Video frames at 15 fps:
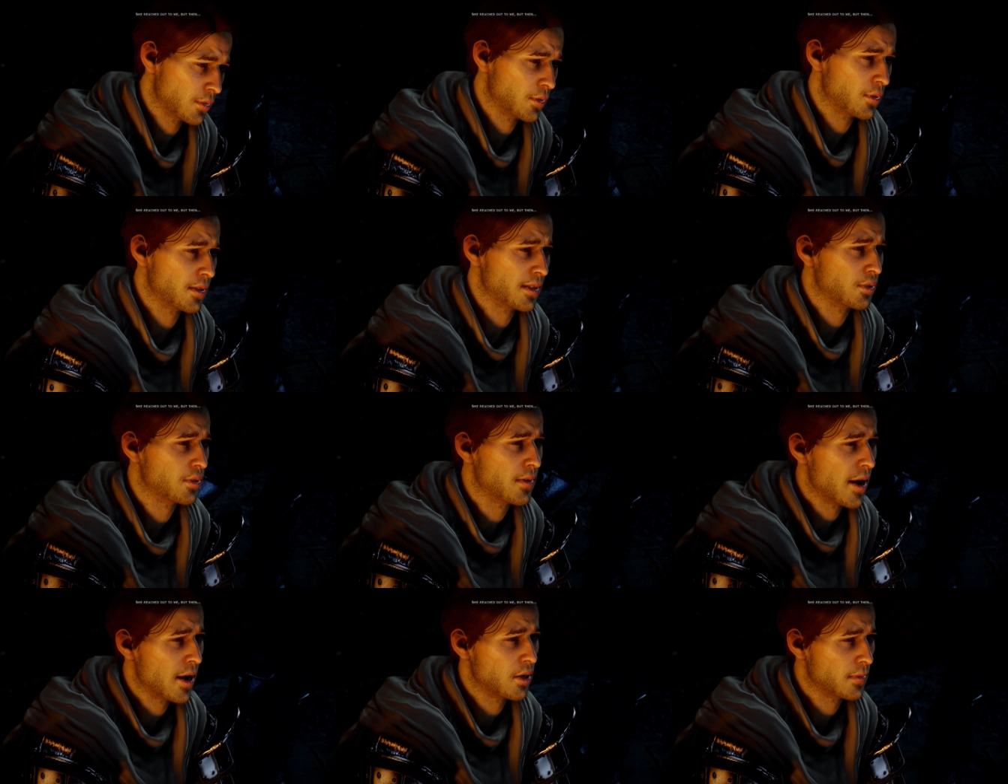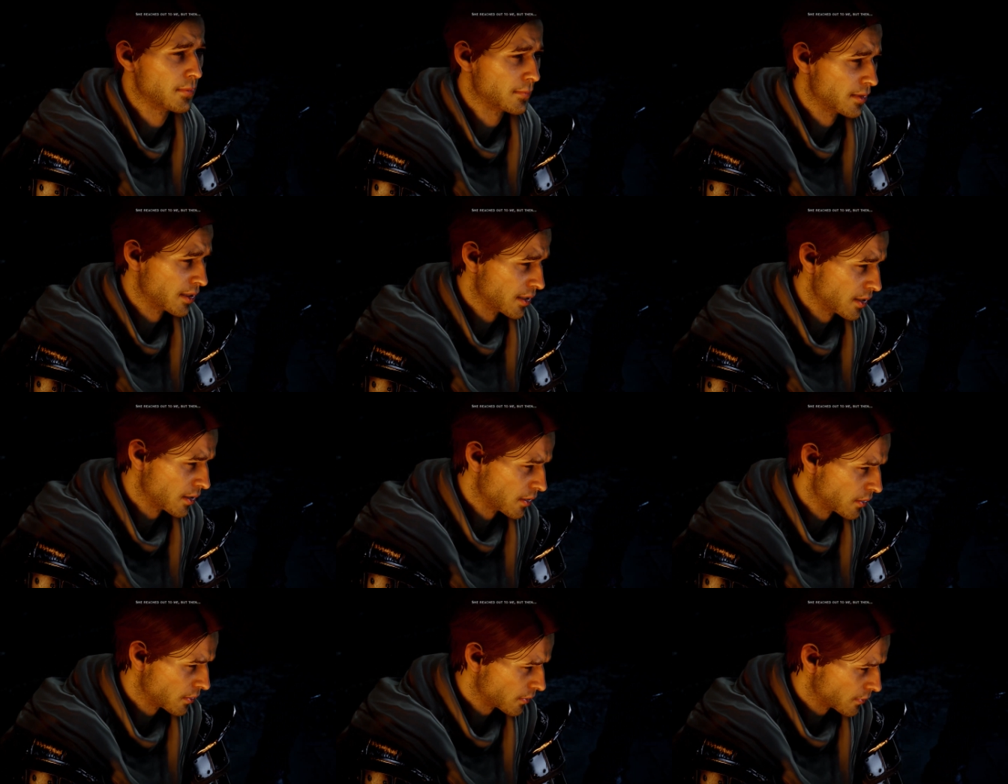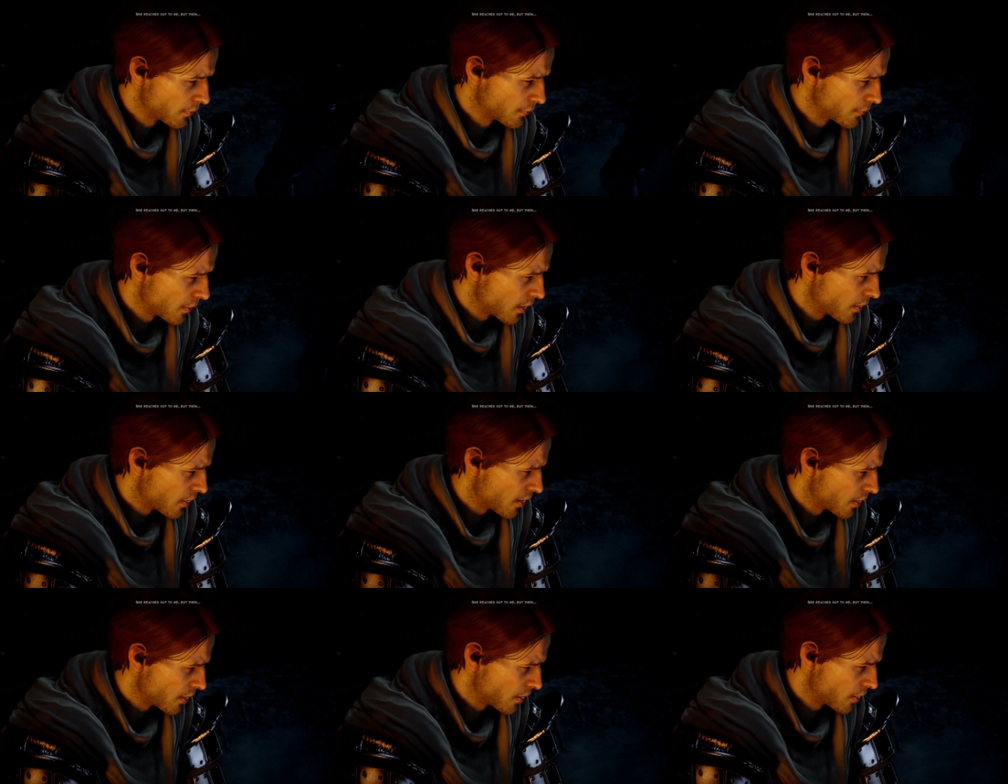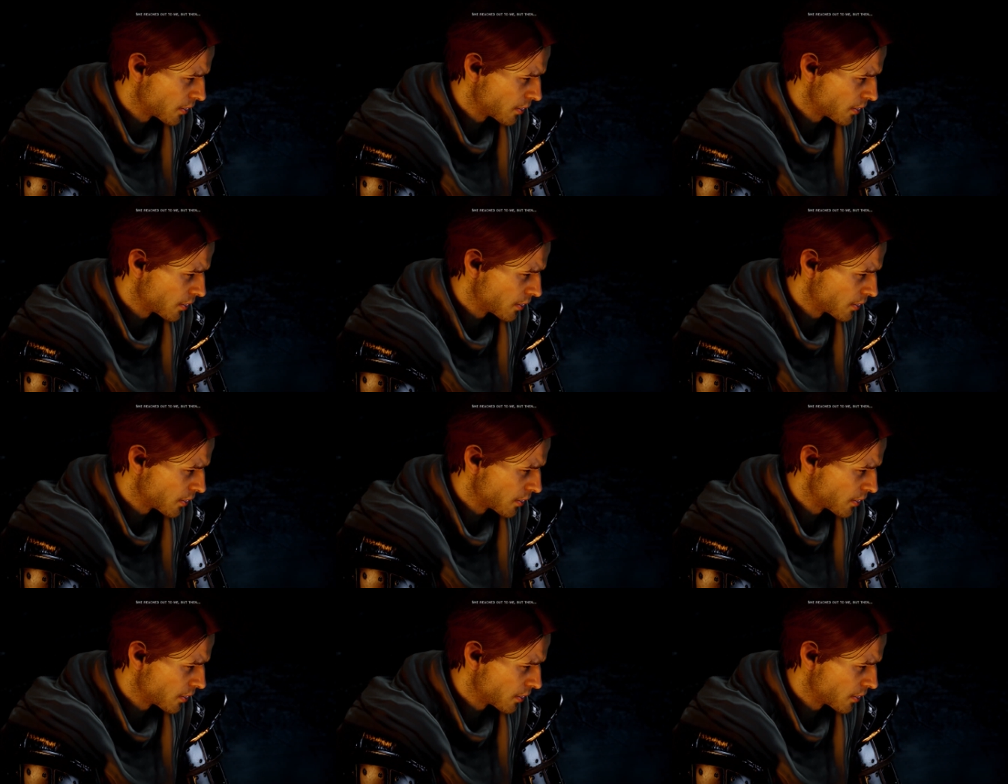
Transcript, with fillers: reached out to me, but then...